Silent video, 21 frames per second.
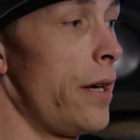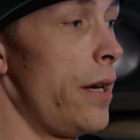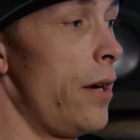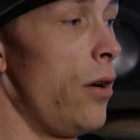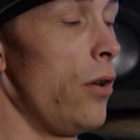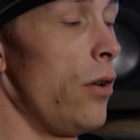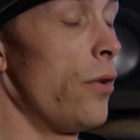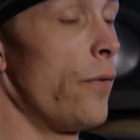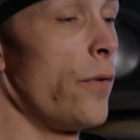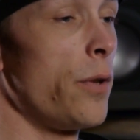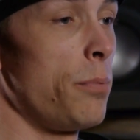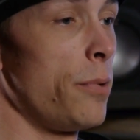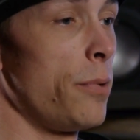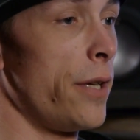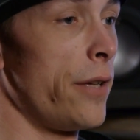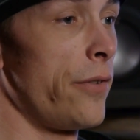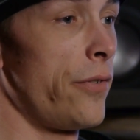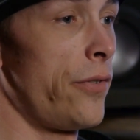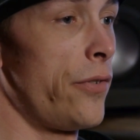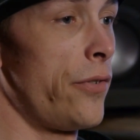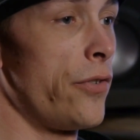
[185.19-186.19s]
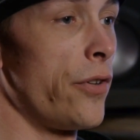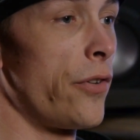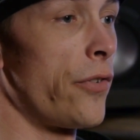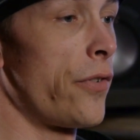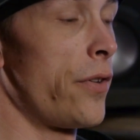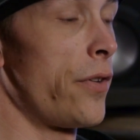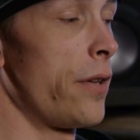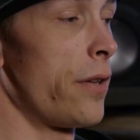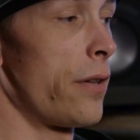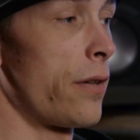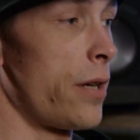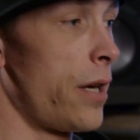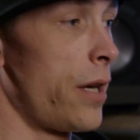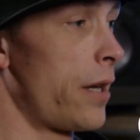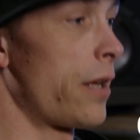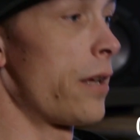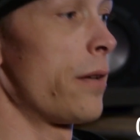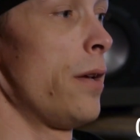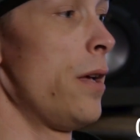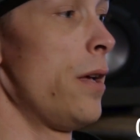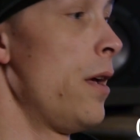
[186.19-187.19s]
all over the place, just to
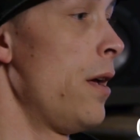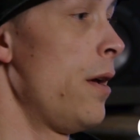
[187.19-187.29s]
kind of